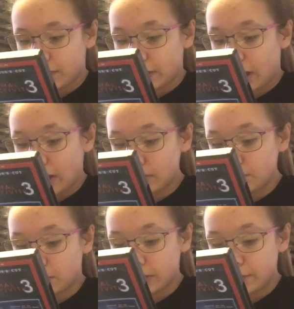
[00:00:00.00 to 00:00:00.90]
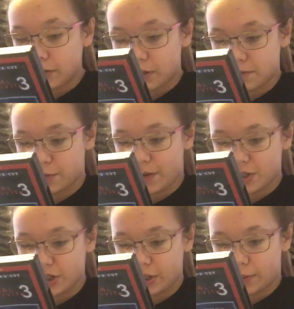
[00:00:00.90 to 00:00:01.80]
Like, I couldn't believe what I was
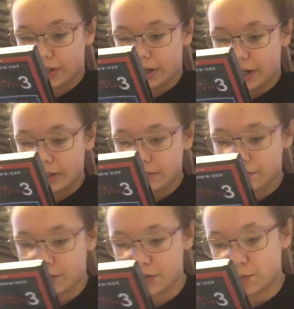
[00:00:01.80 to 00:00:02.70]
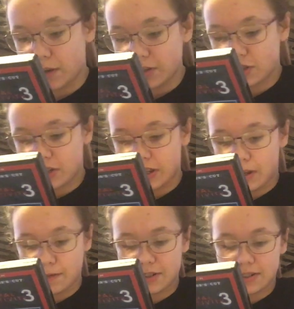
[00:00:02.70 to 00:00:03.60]
watching when I first watched it.
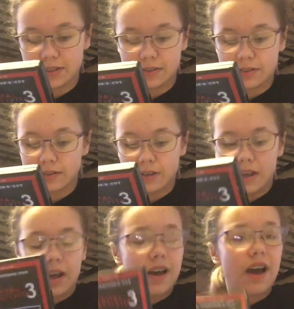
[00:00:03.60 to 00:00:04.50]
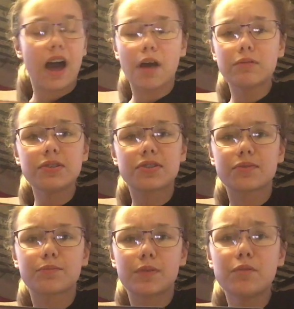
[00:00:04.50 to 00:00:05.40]
It was
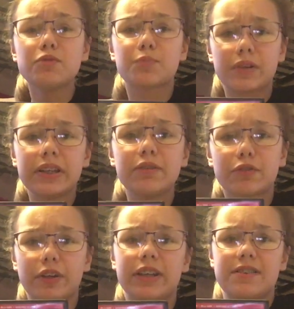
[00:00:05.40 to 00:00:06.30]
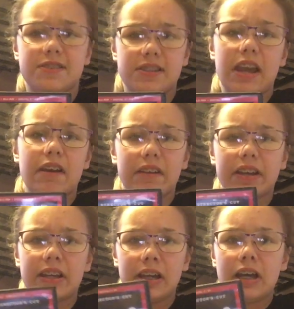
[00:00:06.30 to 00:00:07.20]
pretty freaking
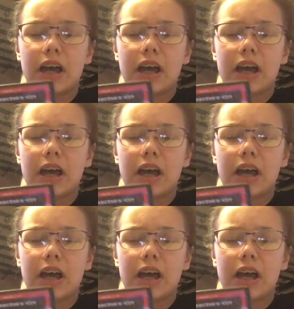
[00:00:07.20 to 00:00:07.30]
scary.